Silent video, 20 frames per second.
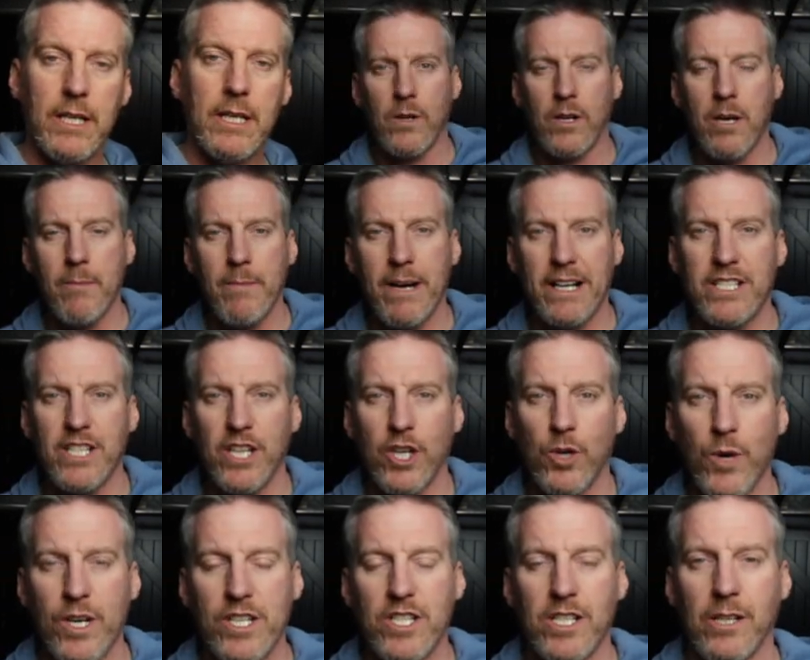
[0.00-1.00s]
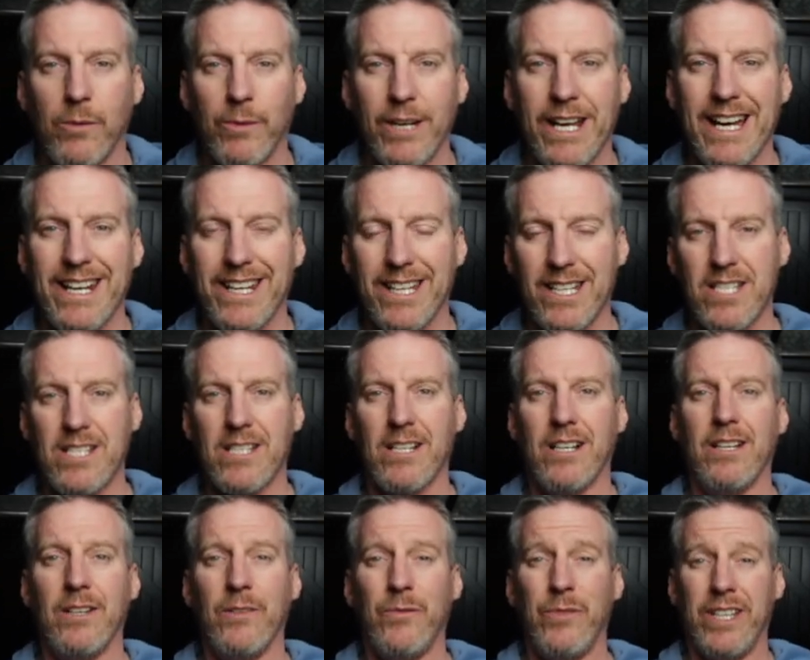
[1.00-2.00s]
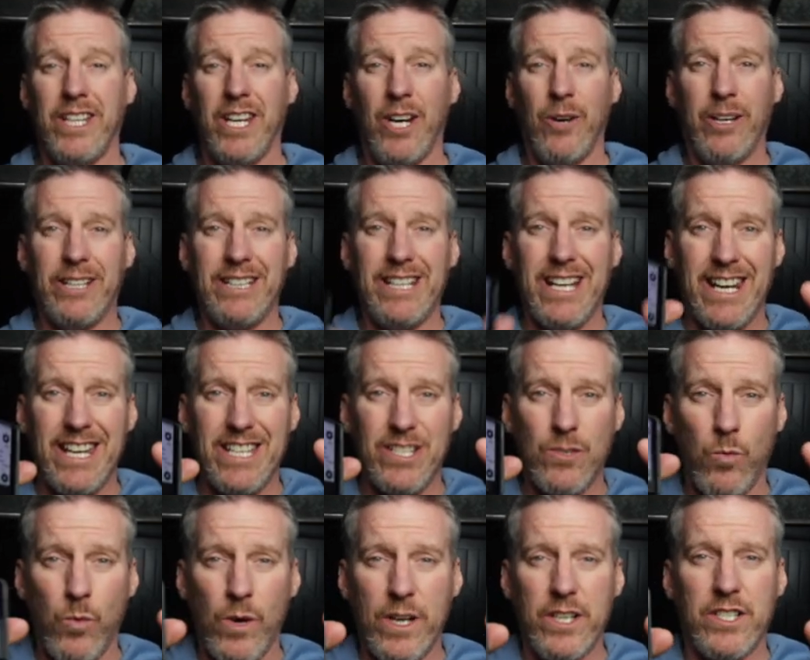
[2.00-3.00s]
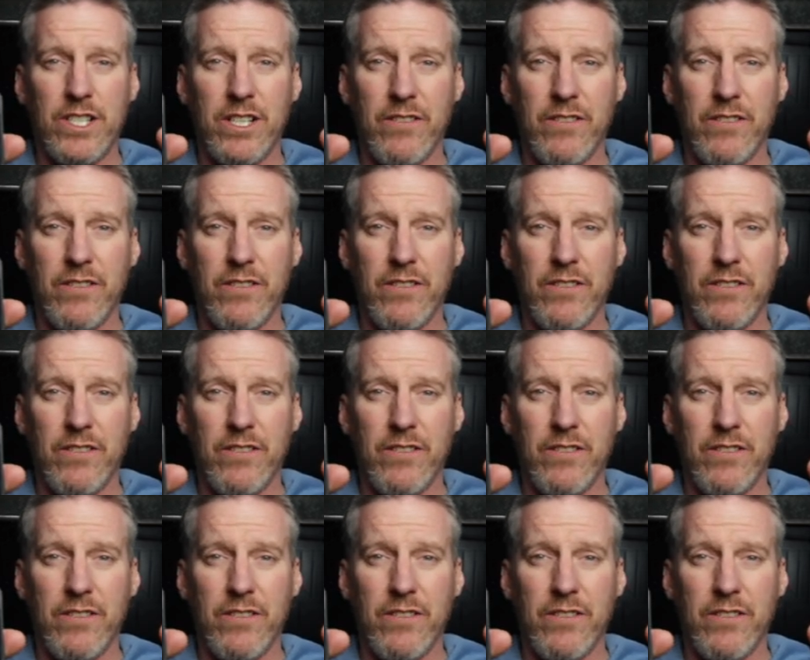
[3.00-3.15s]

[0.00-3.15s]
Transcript: I'll come back to the question that we had at the start of the video, and that is, which